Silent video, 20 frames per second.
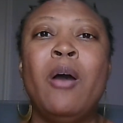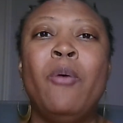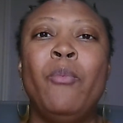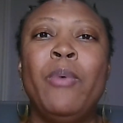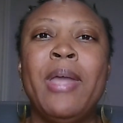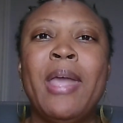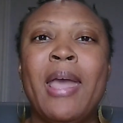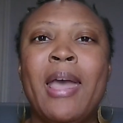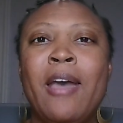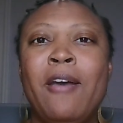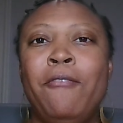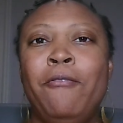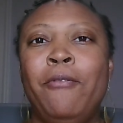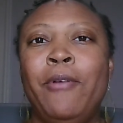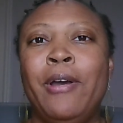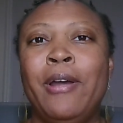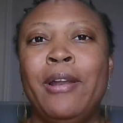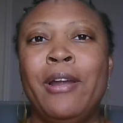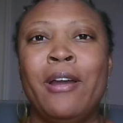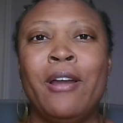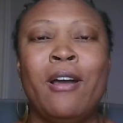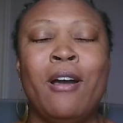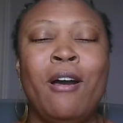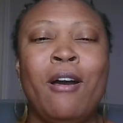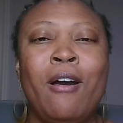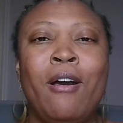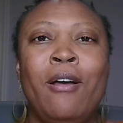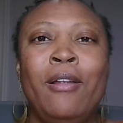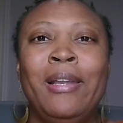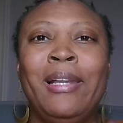We have what are
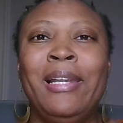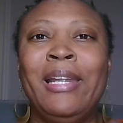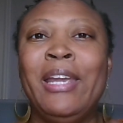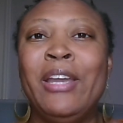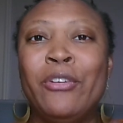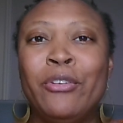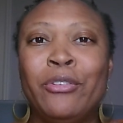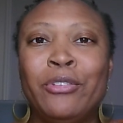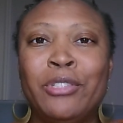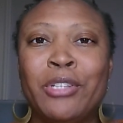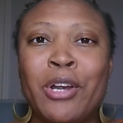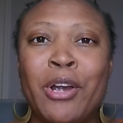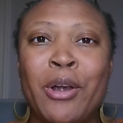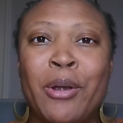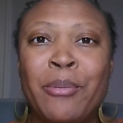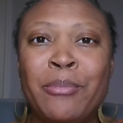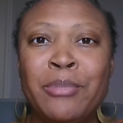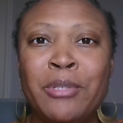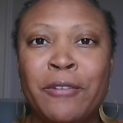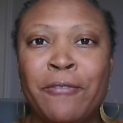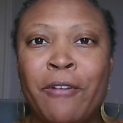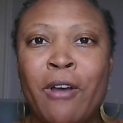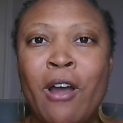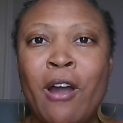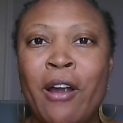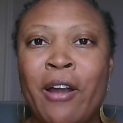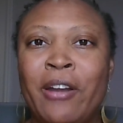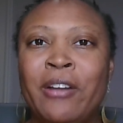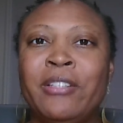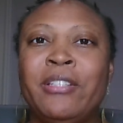called legal terms of
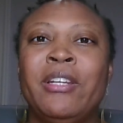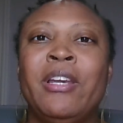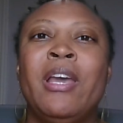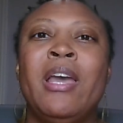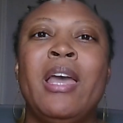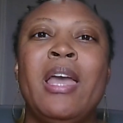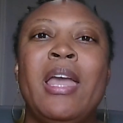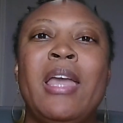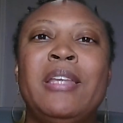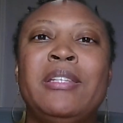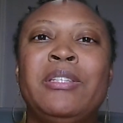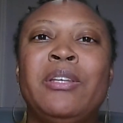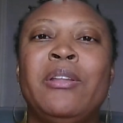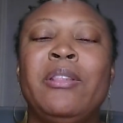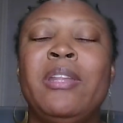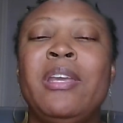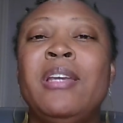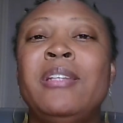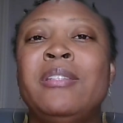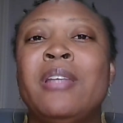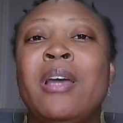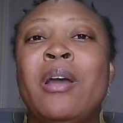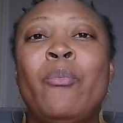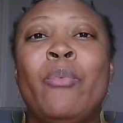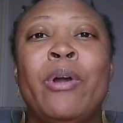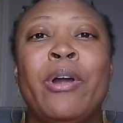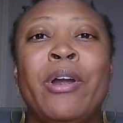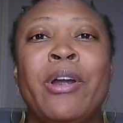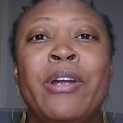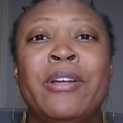art. And so these are
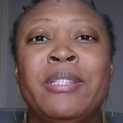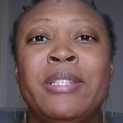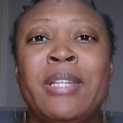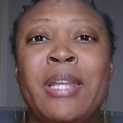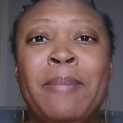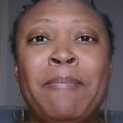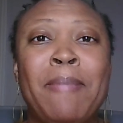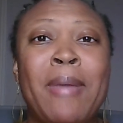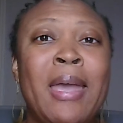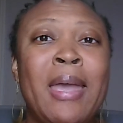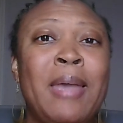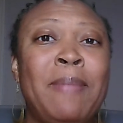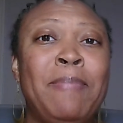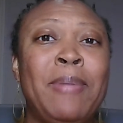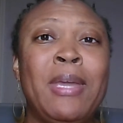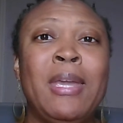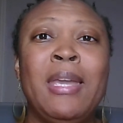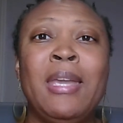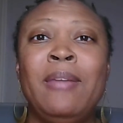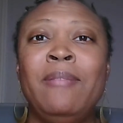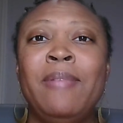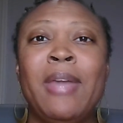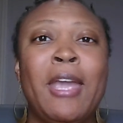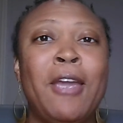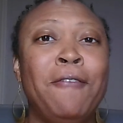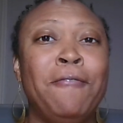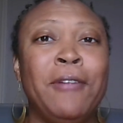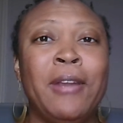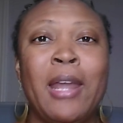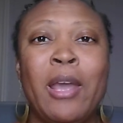words that may be
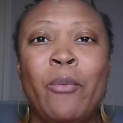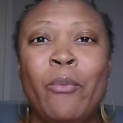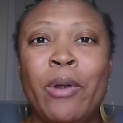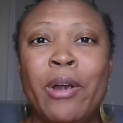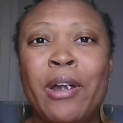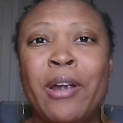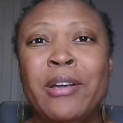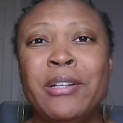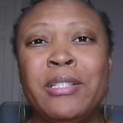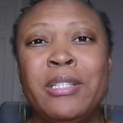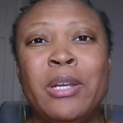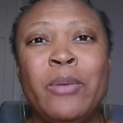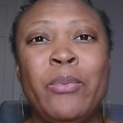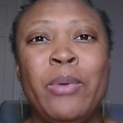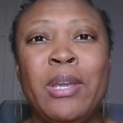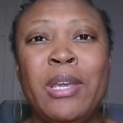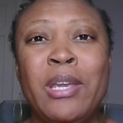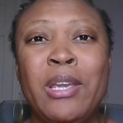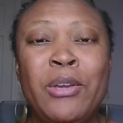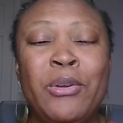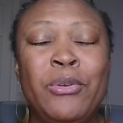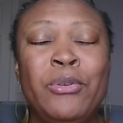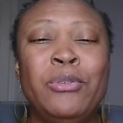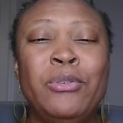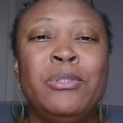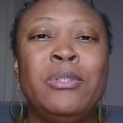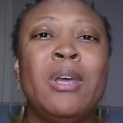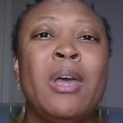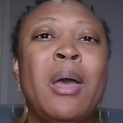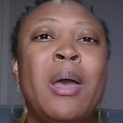everyday words that we
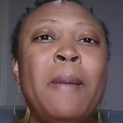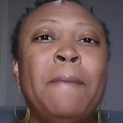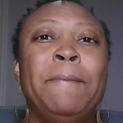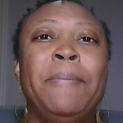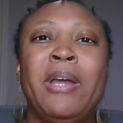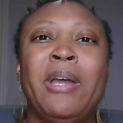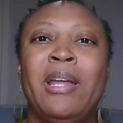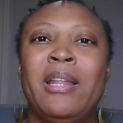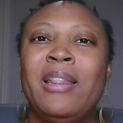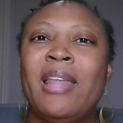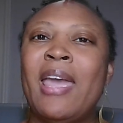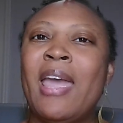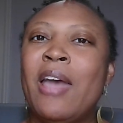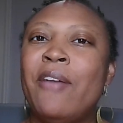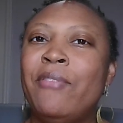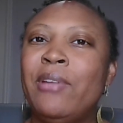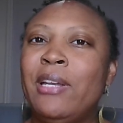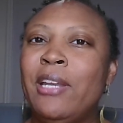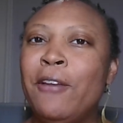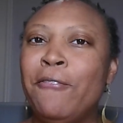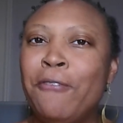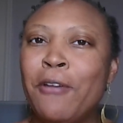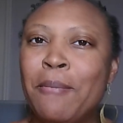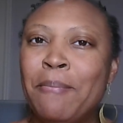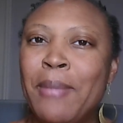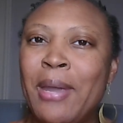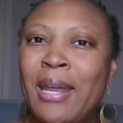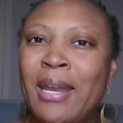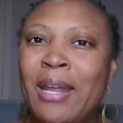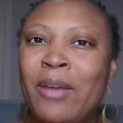use, but they have a different
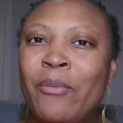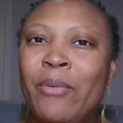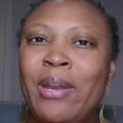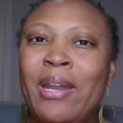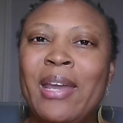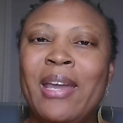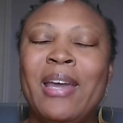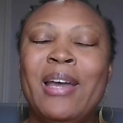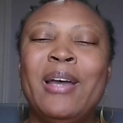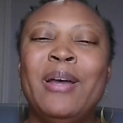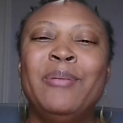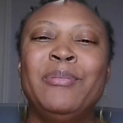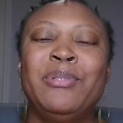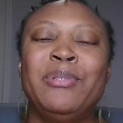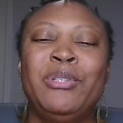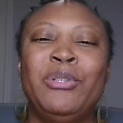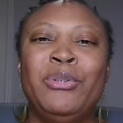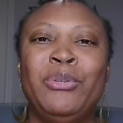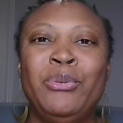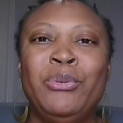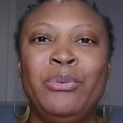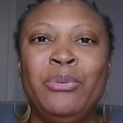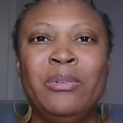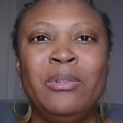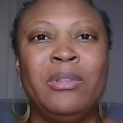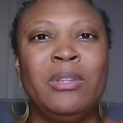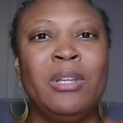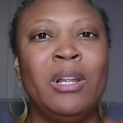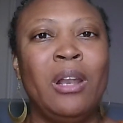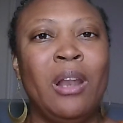meaning when it comes to
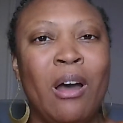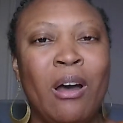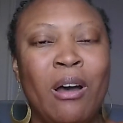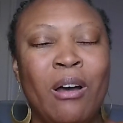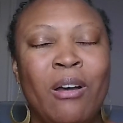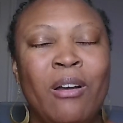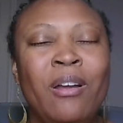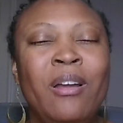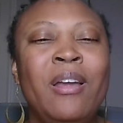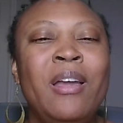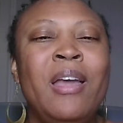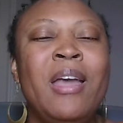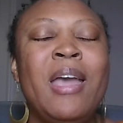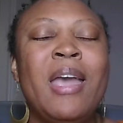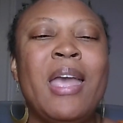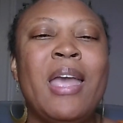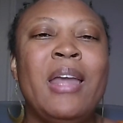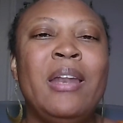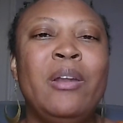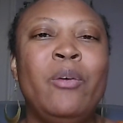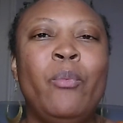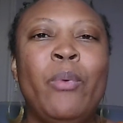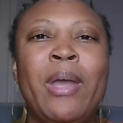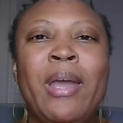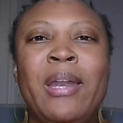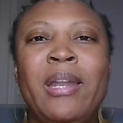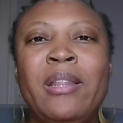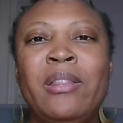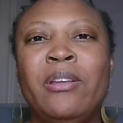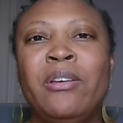the law. And the
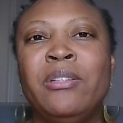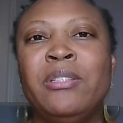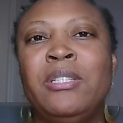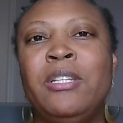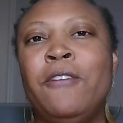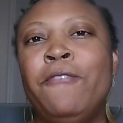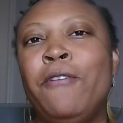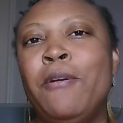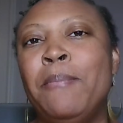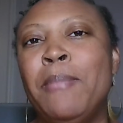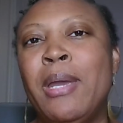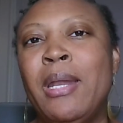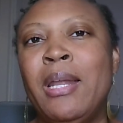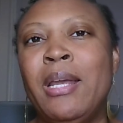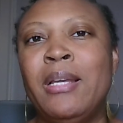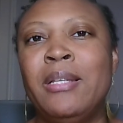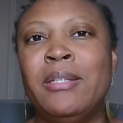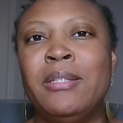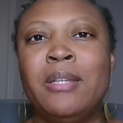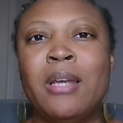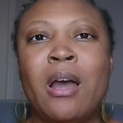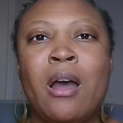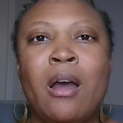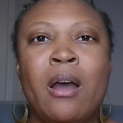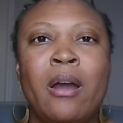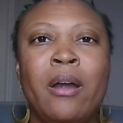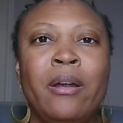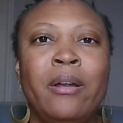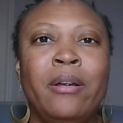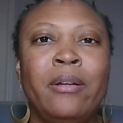way that those different meanings
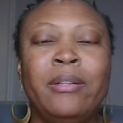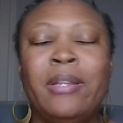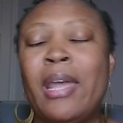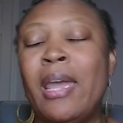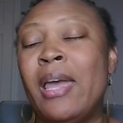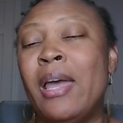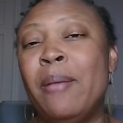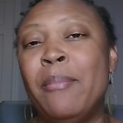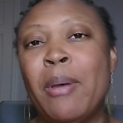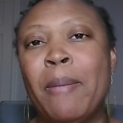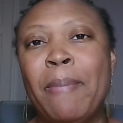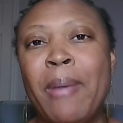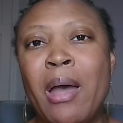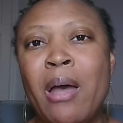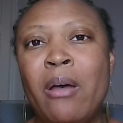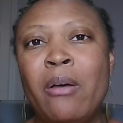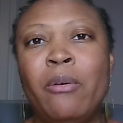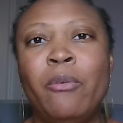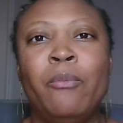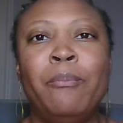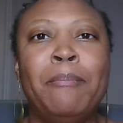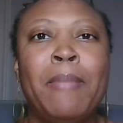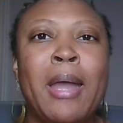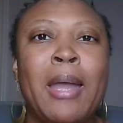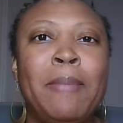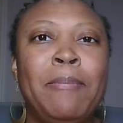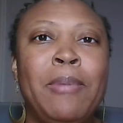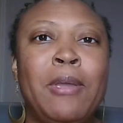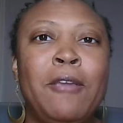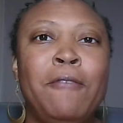are they come about
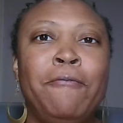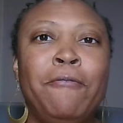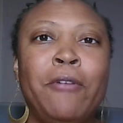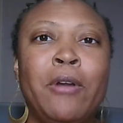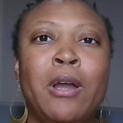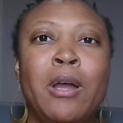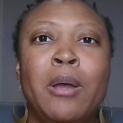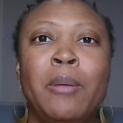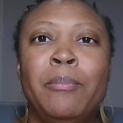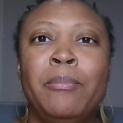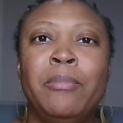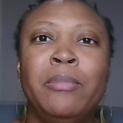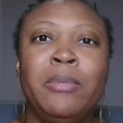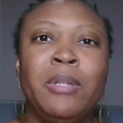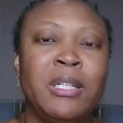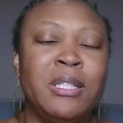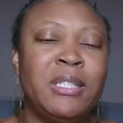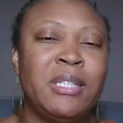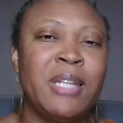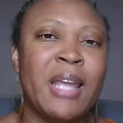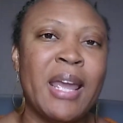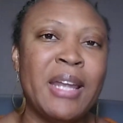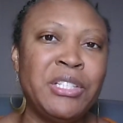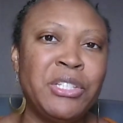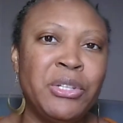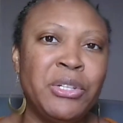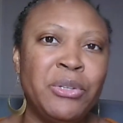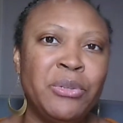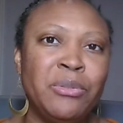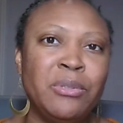might be from the
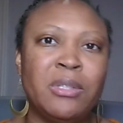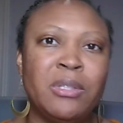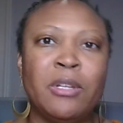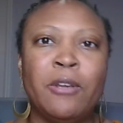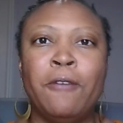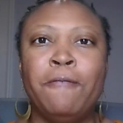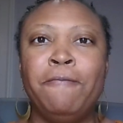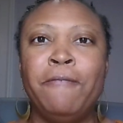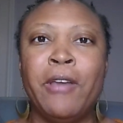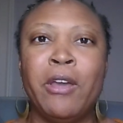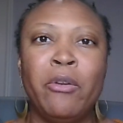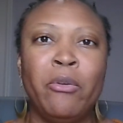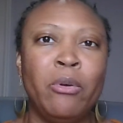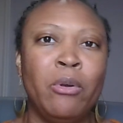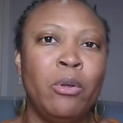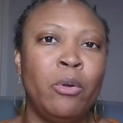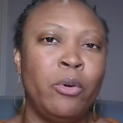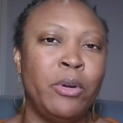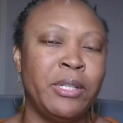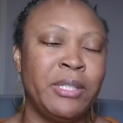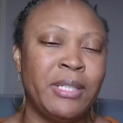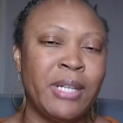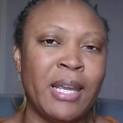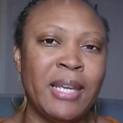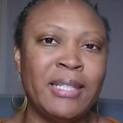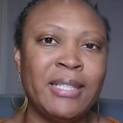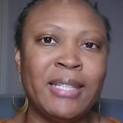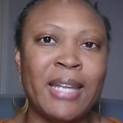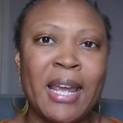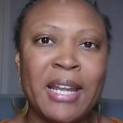statutes, so federal or
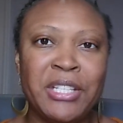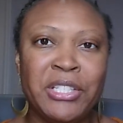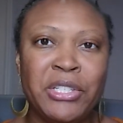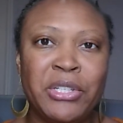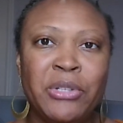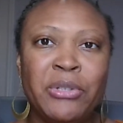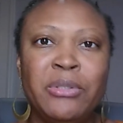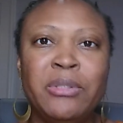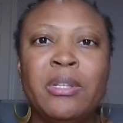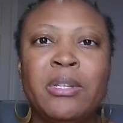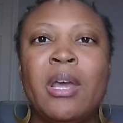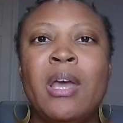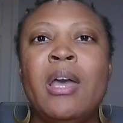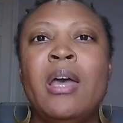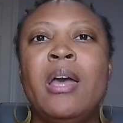state statutes.